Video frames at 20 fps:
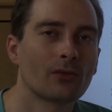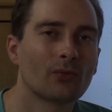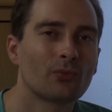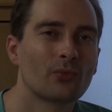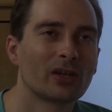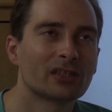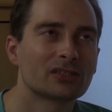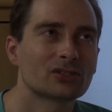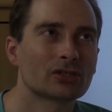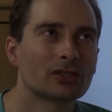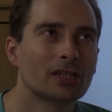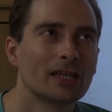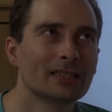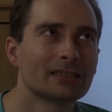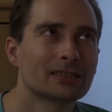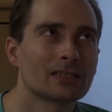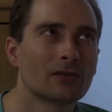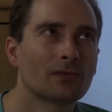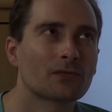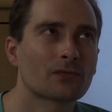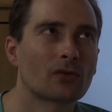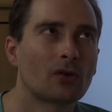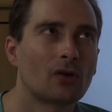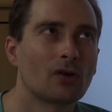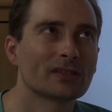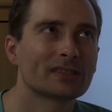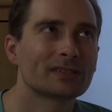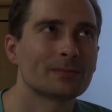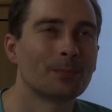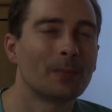which is of
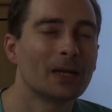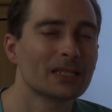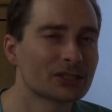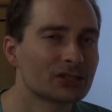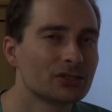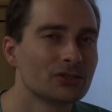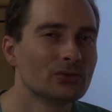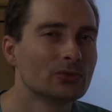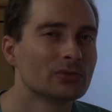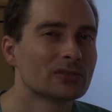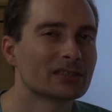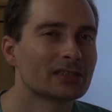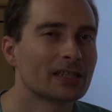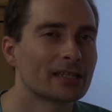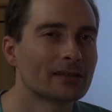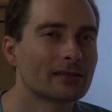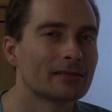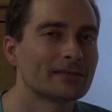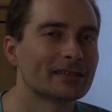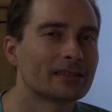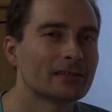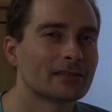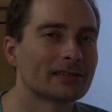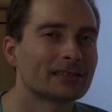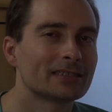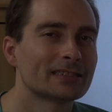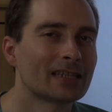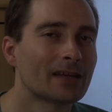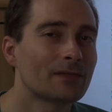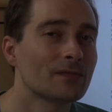course much newer than the
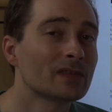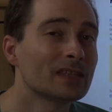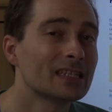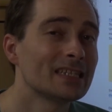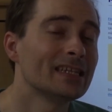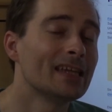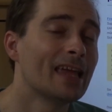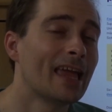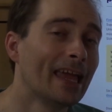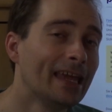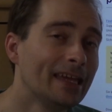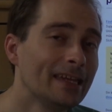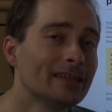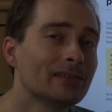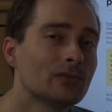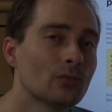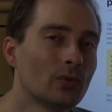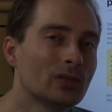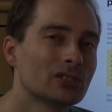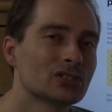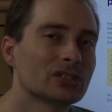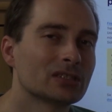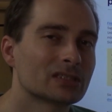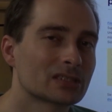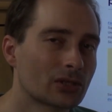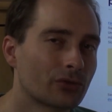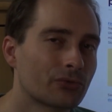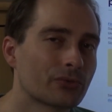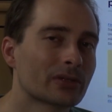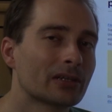78, which is
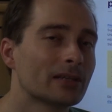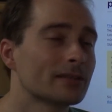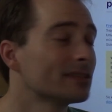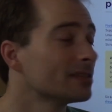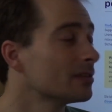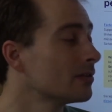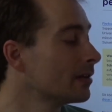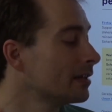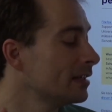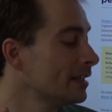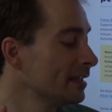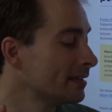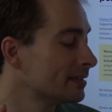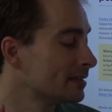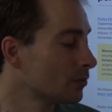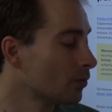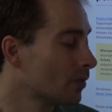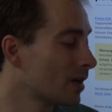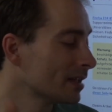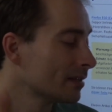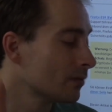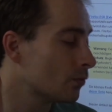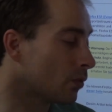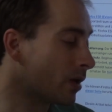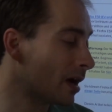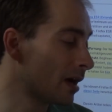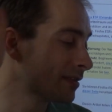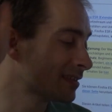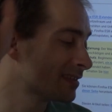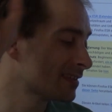currently the one
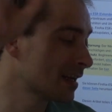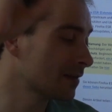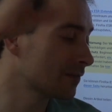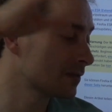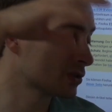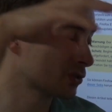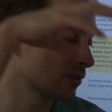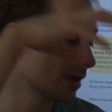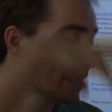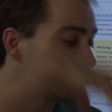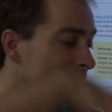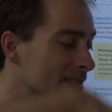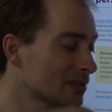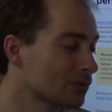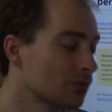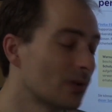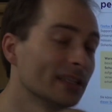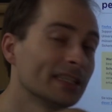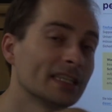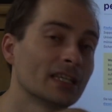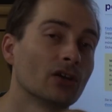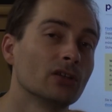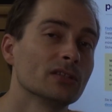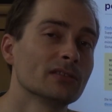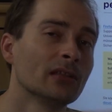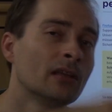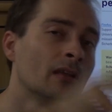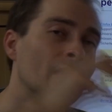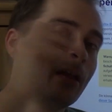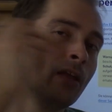where Sailfish OS is running
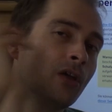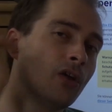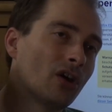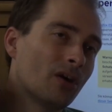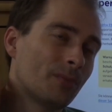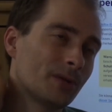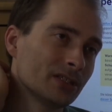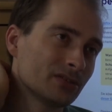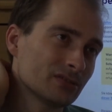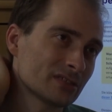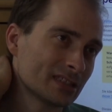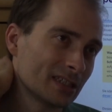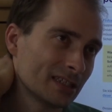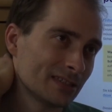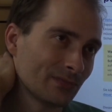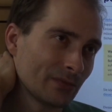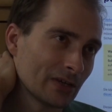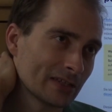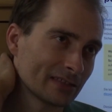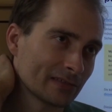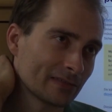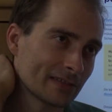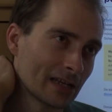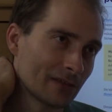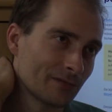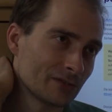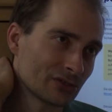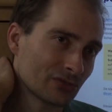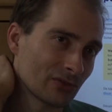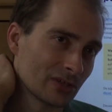on, or better say where the
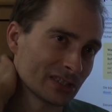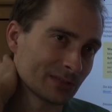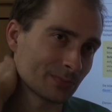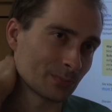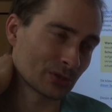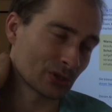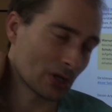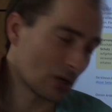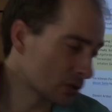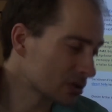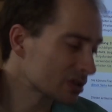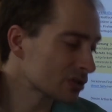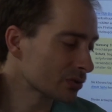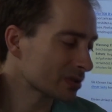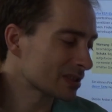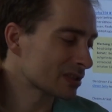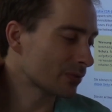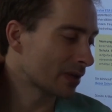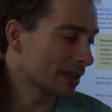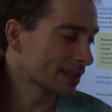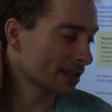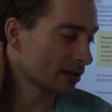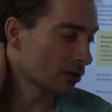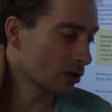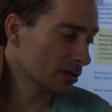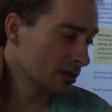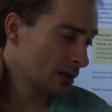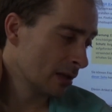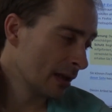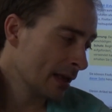Sailfish OS browser is running
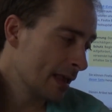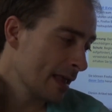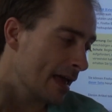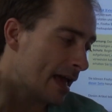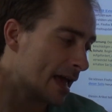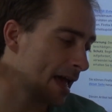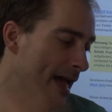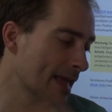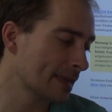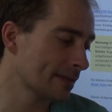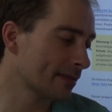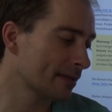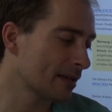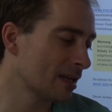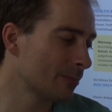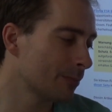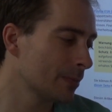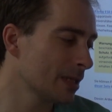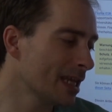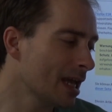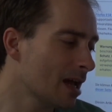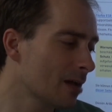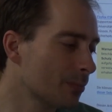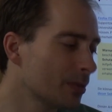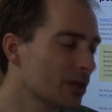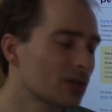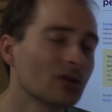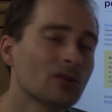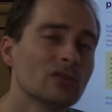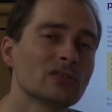on. And
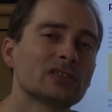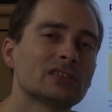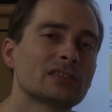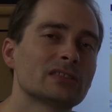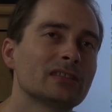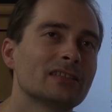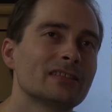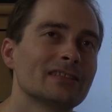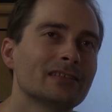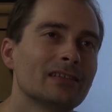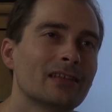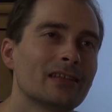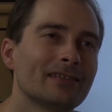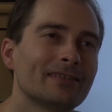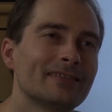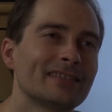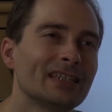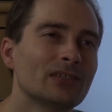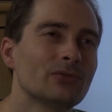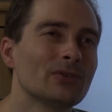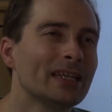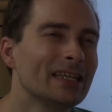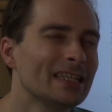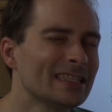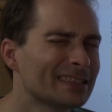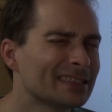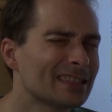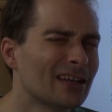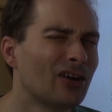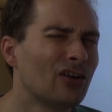because there
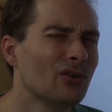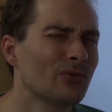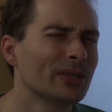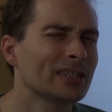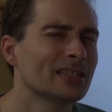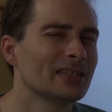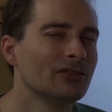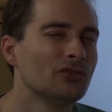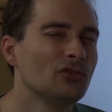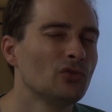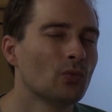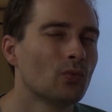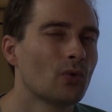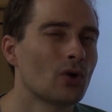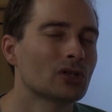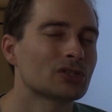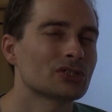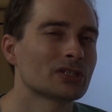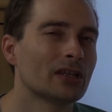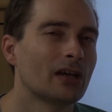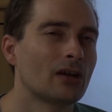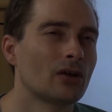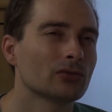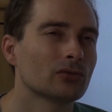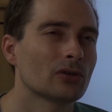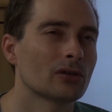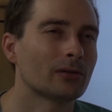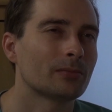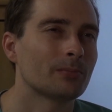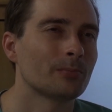is already a new version
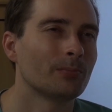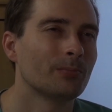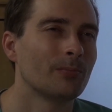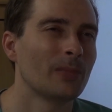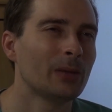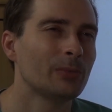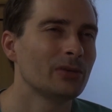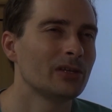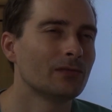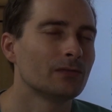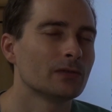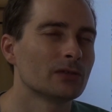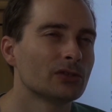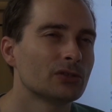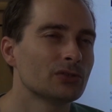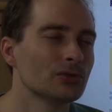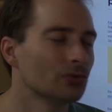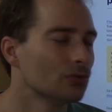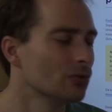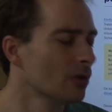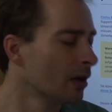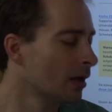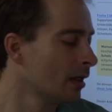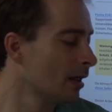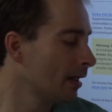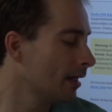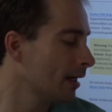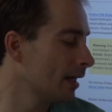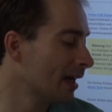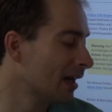out, or maybe even two,
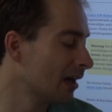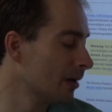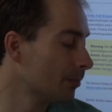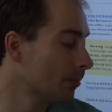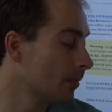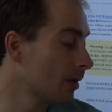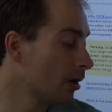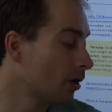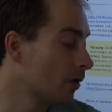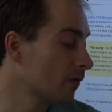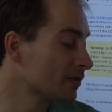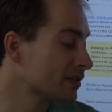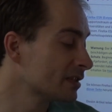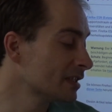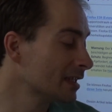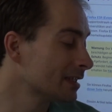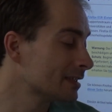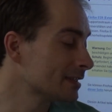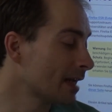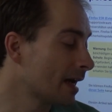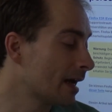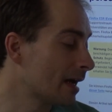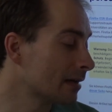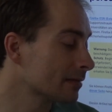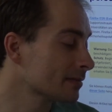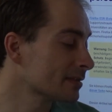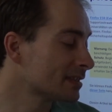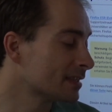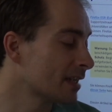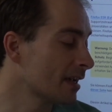of the
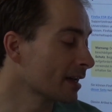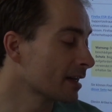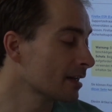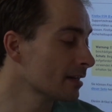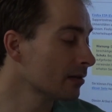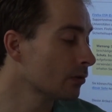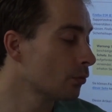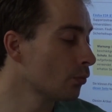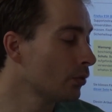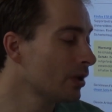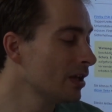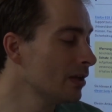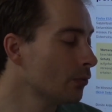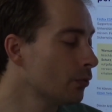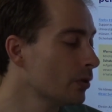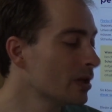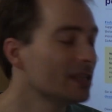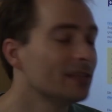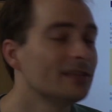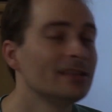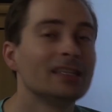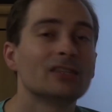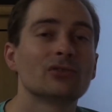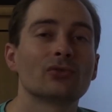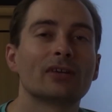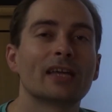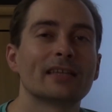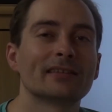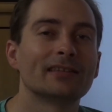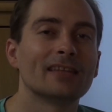ESR cycle, we really need
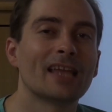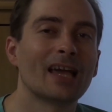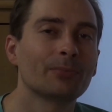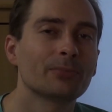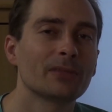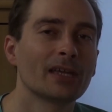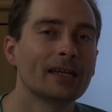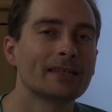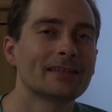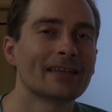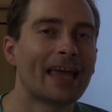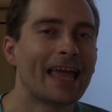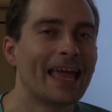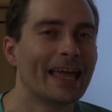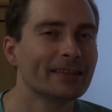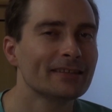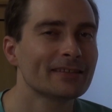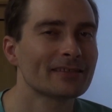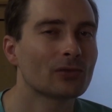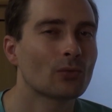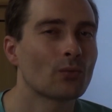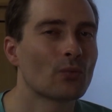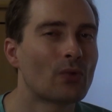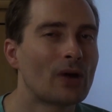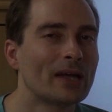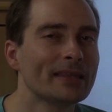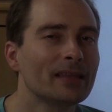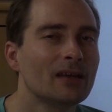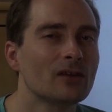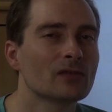to get an update. And
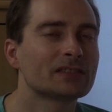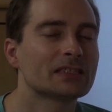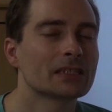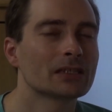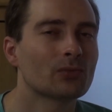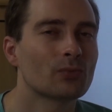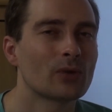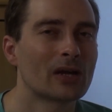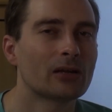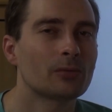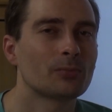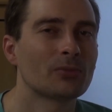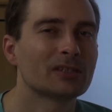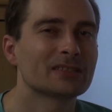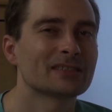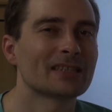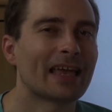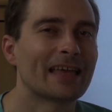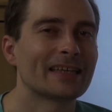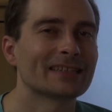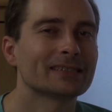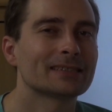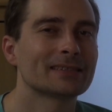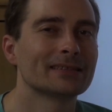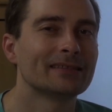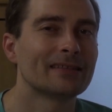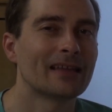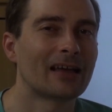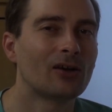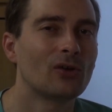one of the developers has
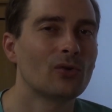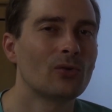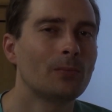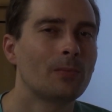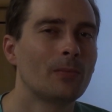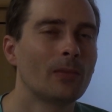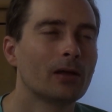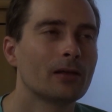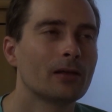now,